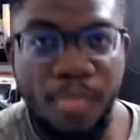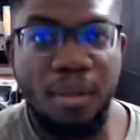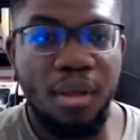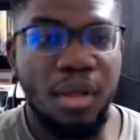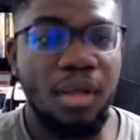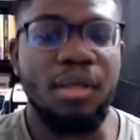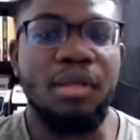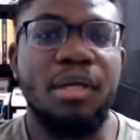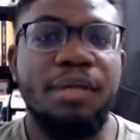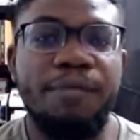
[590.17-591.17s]
Hey,
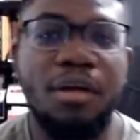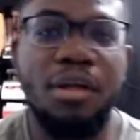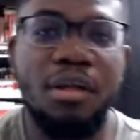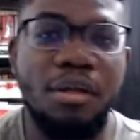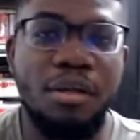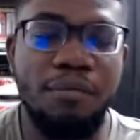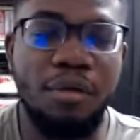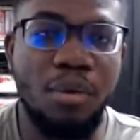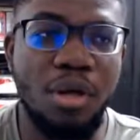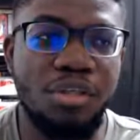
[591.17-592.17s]
if you're
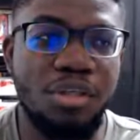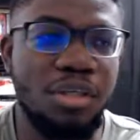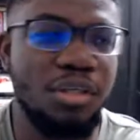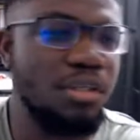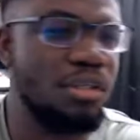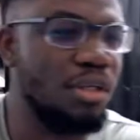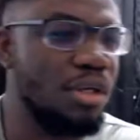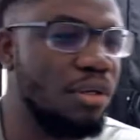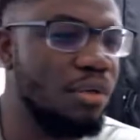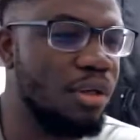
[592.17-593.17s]
watching this
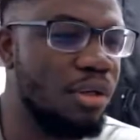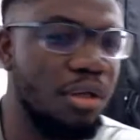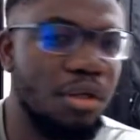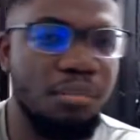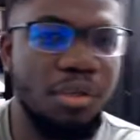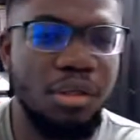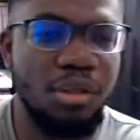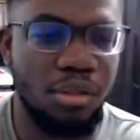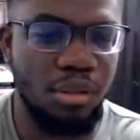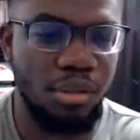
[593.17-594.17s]
and you can hear me,
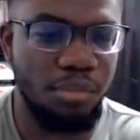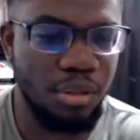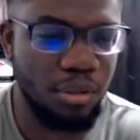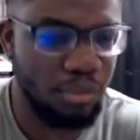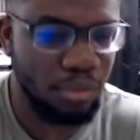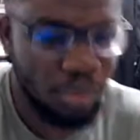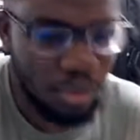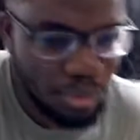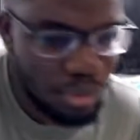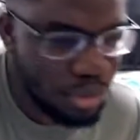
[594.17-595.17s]
let me know. Let
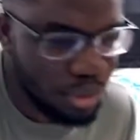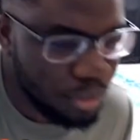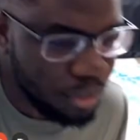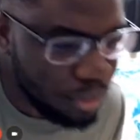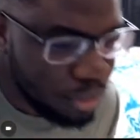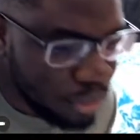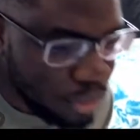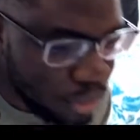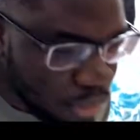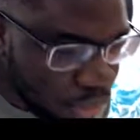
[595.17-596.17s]
me see here.
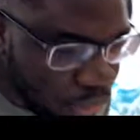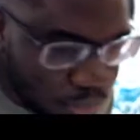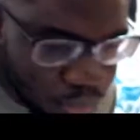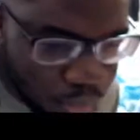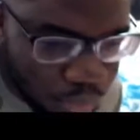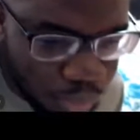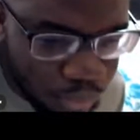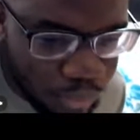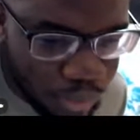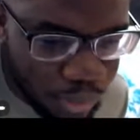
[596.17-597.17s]

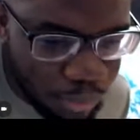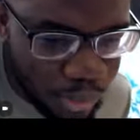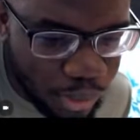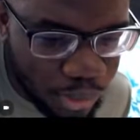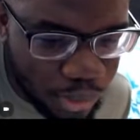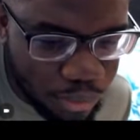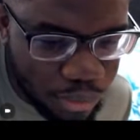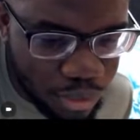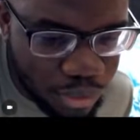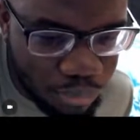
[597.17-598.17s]
Yep, I think I
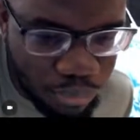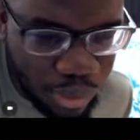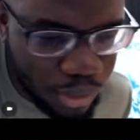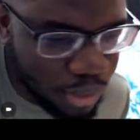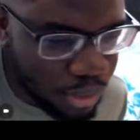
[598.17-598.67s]
changed the mic.